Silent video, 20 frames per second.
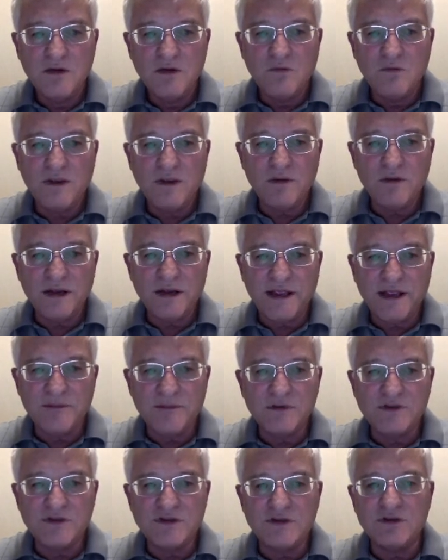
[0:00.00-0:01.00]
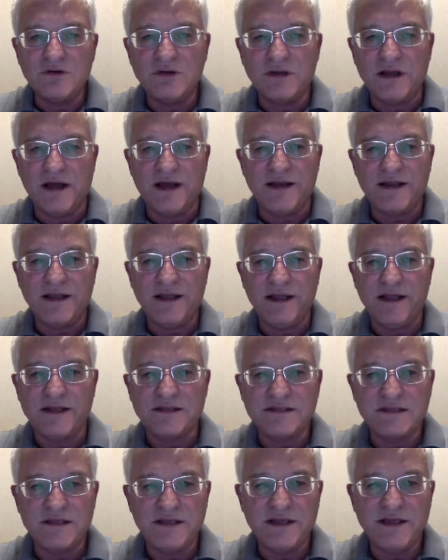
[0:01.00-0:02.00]
we were able to do a lot of
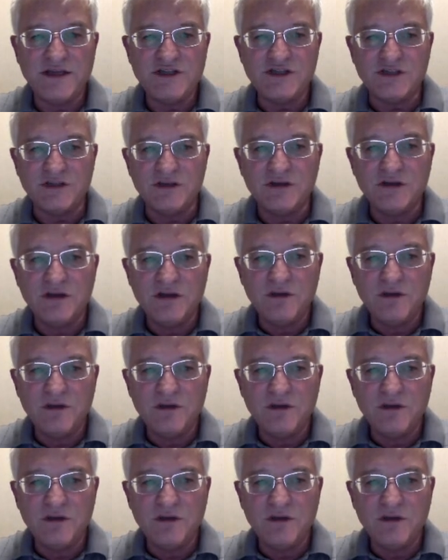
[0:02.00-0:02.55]
cancellation.